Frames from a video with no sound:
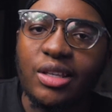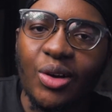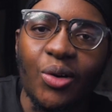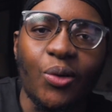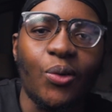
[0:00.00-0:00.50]

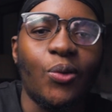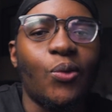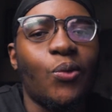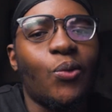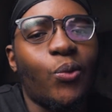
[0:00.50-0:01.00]

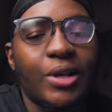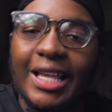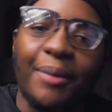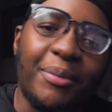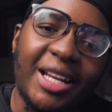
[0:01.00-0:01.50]
Yo, what's
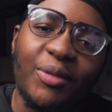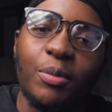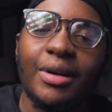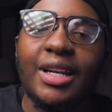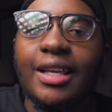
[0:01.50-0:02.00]
happening,
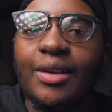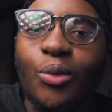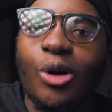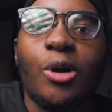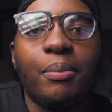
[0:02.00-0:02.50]
everybody?
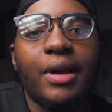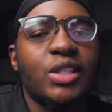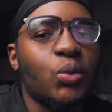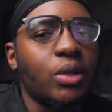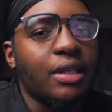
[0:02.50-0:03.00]
Welcome
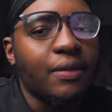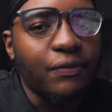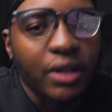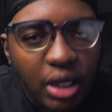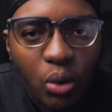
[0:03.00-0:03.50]
back to another
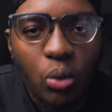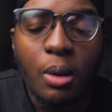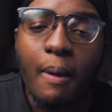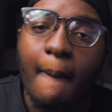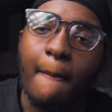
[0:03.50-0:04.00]
video.
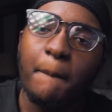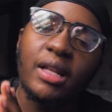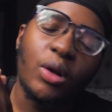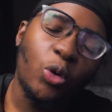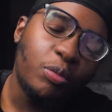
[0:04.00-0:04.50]

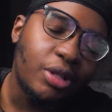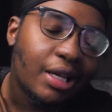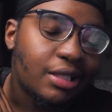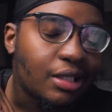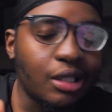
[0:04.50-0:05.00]
Man, I hope you
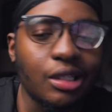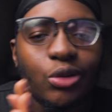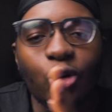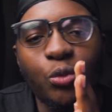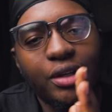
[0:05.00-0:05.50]
guys are
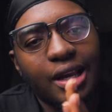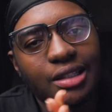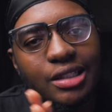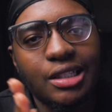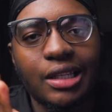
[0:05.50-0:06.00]
good. I hope you
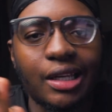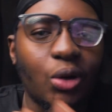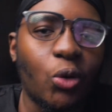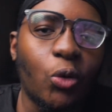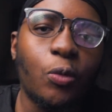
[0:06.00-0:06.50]
guys are chilling at
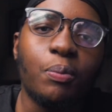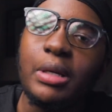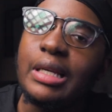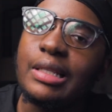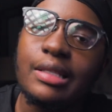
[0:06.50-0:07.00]
home,
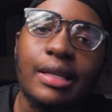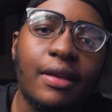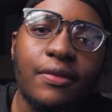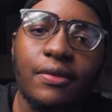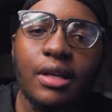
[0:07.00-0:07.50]
being
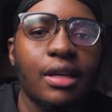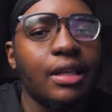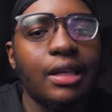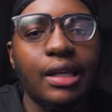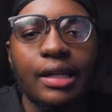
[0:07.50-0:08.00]
safe,
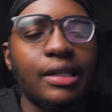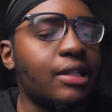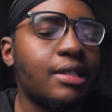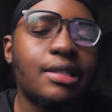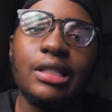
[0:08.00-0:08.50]
eating
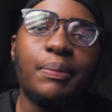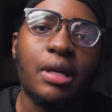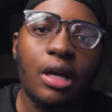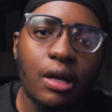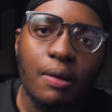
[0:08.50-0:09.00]
good,
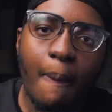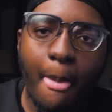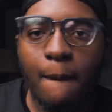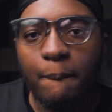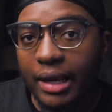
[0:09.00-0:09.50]
sleeping good.
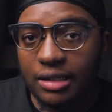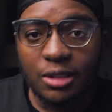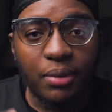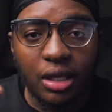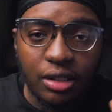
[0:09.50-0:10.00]
Man,
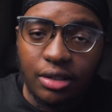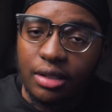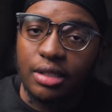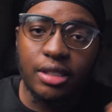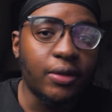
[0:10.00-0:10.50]
just being good
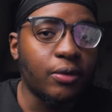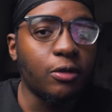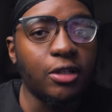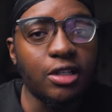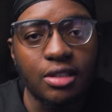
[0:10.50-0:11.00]
in general
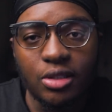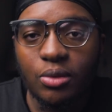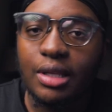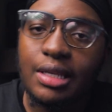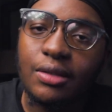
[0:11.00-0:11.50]
because
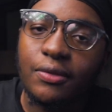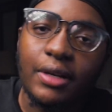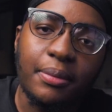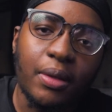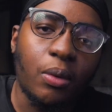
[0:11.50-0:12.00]
that's the
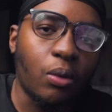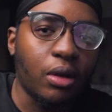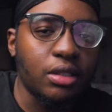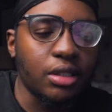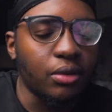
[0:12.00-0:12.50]
vibe that we
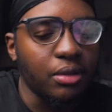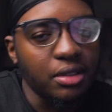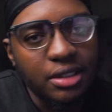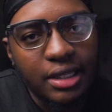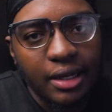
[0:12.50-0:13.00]
want here on
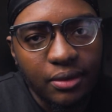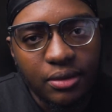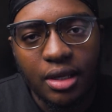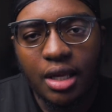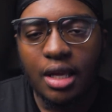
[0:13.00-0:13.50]
this channel.